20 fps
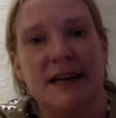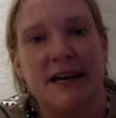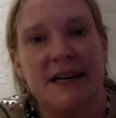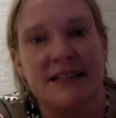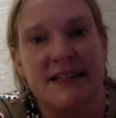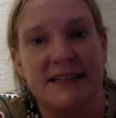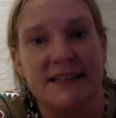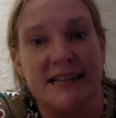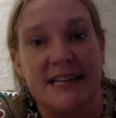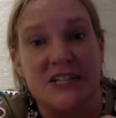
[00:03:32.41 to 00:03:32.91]

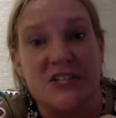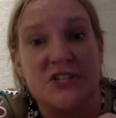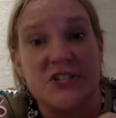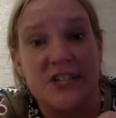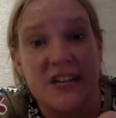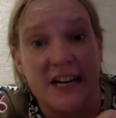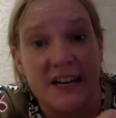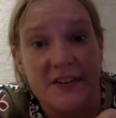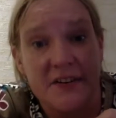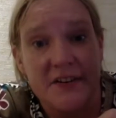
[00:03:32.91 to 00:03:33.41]
Then they
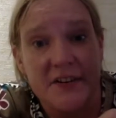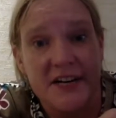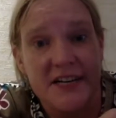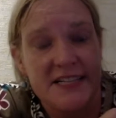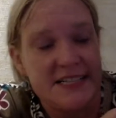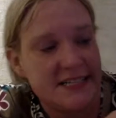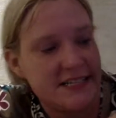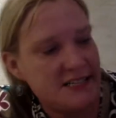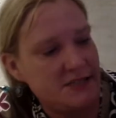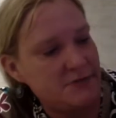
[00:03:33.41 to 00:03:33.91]
share their
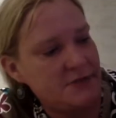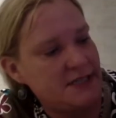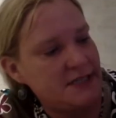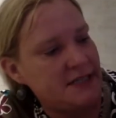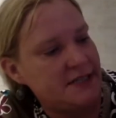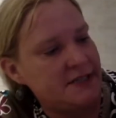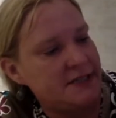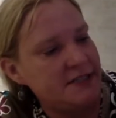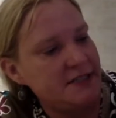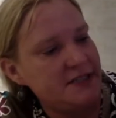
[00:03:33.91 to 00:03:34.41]
ideas with
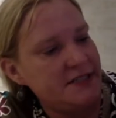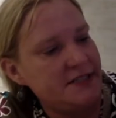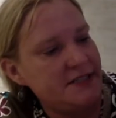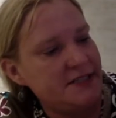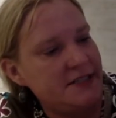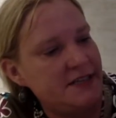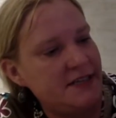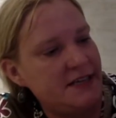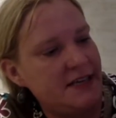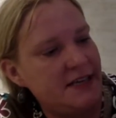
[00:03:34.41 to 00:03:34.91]

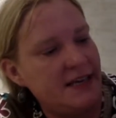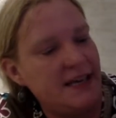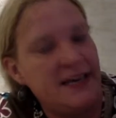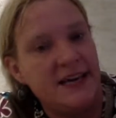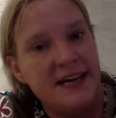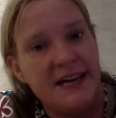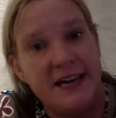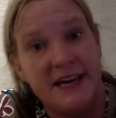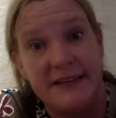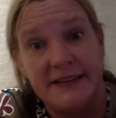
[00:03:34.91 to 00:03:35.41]
others
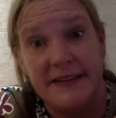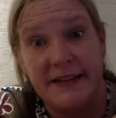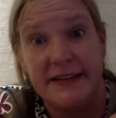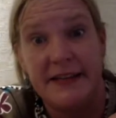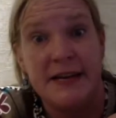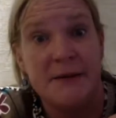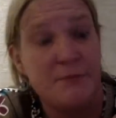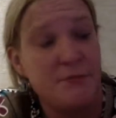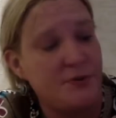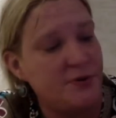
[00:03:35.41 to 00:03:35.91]
and then
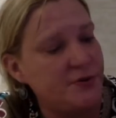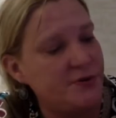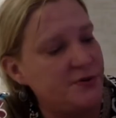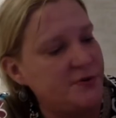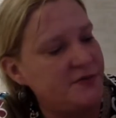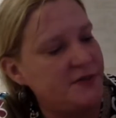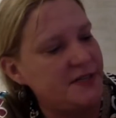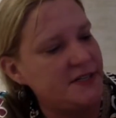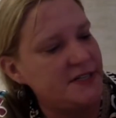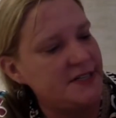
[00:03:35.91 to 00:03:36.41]
improve
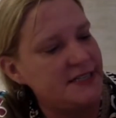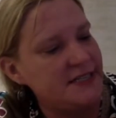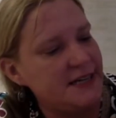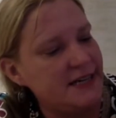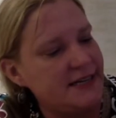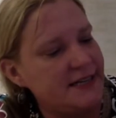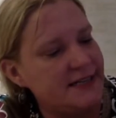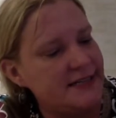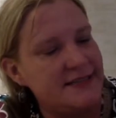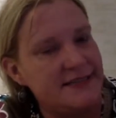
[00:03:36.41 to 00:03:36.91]
their
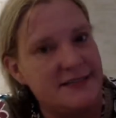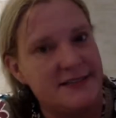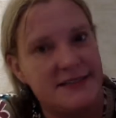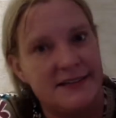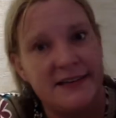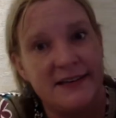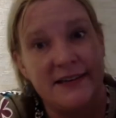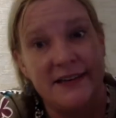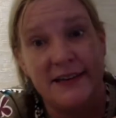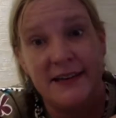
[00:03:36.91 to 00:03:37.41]
designs.
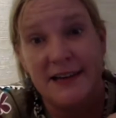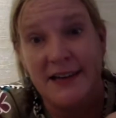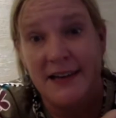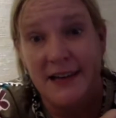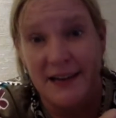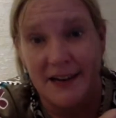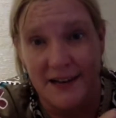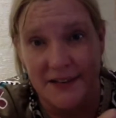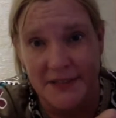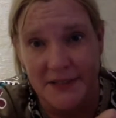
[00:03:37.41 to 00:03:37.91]

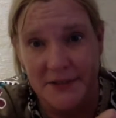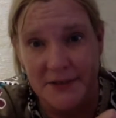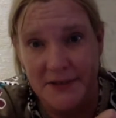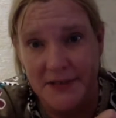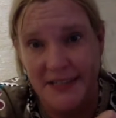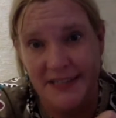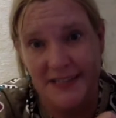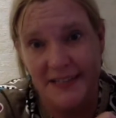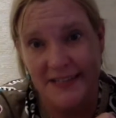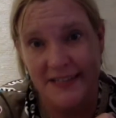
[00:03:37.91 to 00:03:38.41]
Are you an
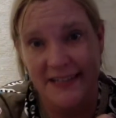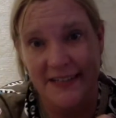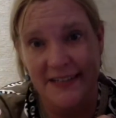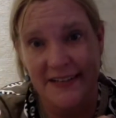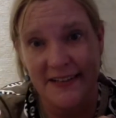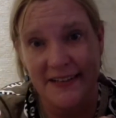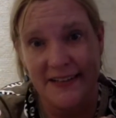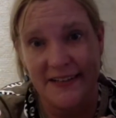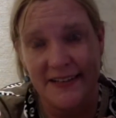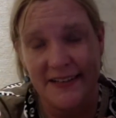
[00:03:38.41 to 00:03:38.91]

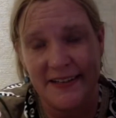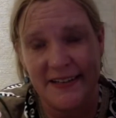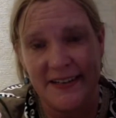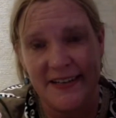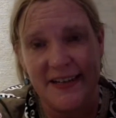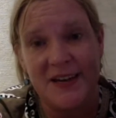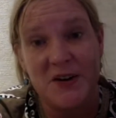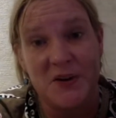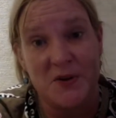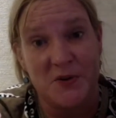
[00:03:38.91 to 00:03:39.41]
engineer?
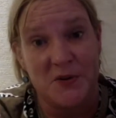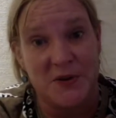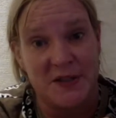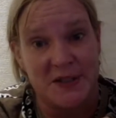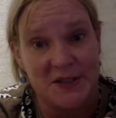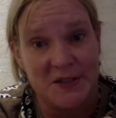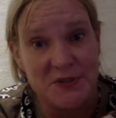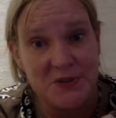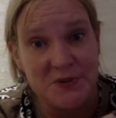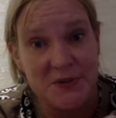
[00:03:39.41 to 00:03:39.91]
Well,
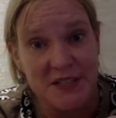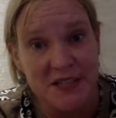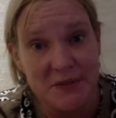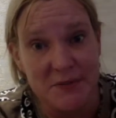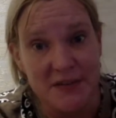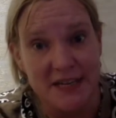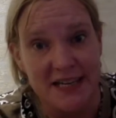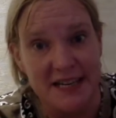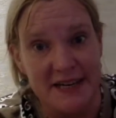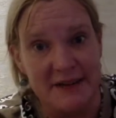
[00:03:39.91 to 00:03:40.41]
you will
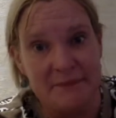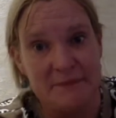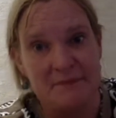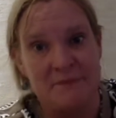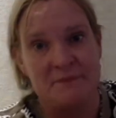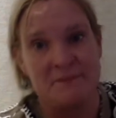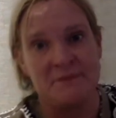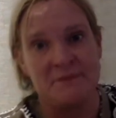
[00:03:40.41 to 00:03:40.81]
be.